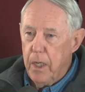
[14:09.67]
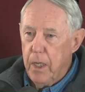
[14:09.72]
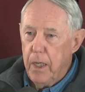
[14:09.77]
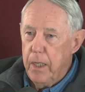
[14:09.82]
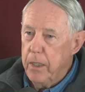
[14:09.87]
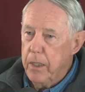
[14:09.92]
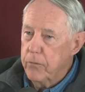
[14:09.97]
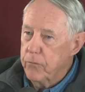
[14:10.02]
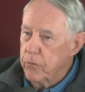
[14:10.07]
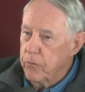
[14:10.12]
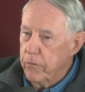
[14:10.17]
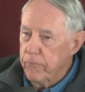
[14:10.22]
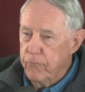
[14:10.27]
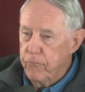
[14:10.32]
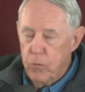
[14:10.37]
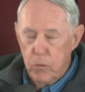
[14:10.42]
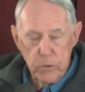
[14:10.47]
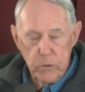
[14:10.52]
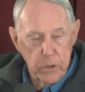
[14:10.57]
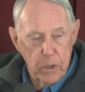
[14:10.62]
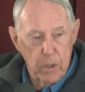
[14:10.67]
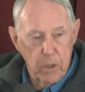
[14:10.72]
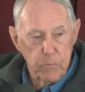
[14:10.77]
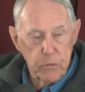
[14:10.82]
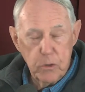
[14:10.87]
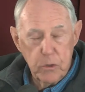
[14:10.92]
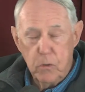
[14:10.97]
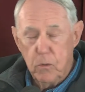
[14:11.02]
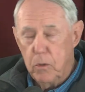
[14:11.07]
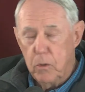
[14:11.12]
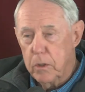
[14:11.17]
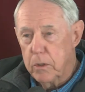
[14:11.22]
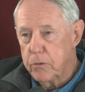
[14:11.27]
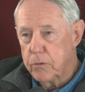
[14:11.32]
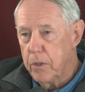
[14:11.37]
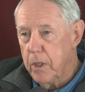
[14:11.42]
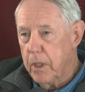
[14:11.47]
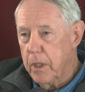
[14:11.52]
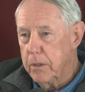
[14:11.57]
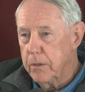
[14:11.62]
I had 3 or 4 jobs going,
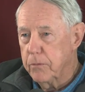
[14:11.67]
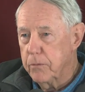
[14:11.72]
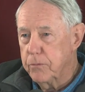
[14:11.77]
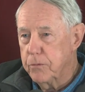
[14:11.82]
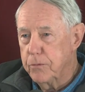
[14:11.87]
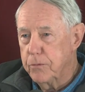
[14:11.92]
trying to